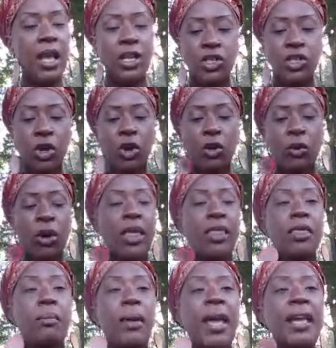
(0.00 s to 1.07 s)
So
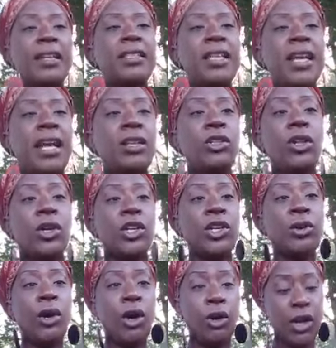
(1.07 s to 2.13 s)
the bank is saying, look,
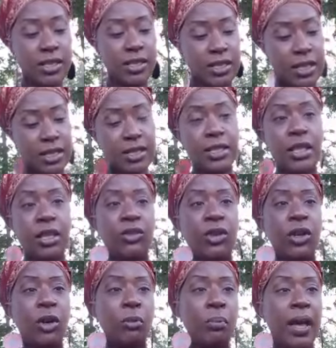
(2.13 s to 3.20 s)
you owe us this, and if
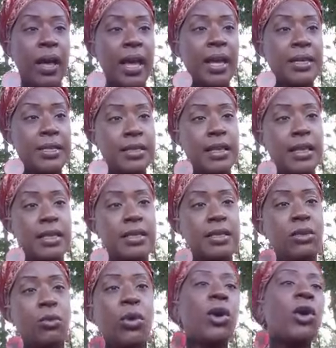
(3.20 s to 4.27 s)
you don't pay us
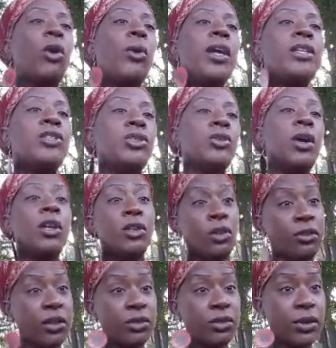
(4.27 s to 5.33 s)
this, we're going to, under
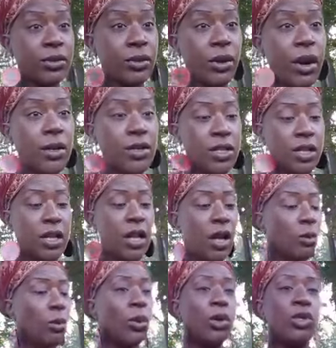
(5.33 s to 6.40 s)
threat to arrest coercion,
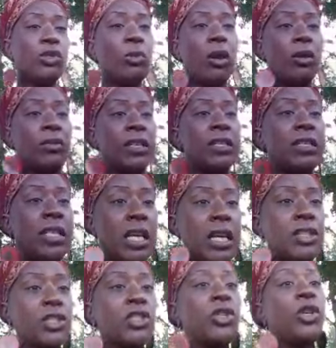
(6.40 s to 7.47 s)
we're going to do all of these
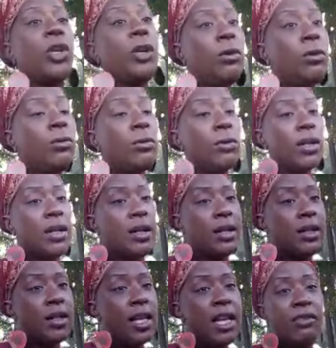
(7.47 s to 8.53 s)
things to you,
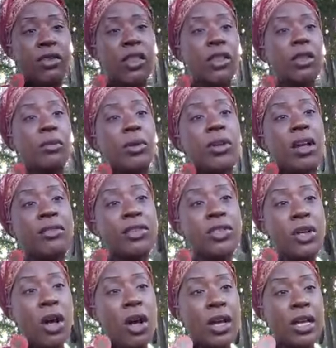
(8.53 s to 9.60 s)
even though they were never
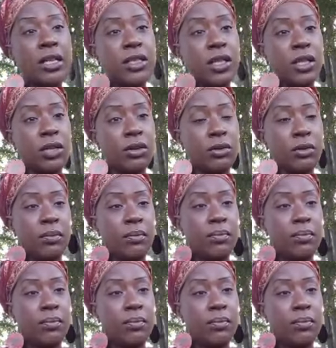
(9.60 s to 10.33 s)
talking to you.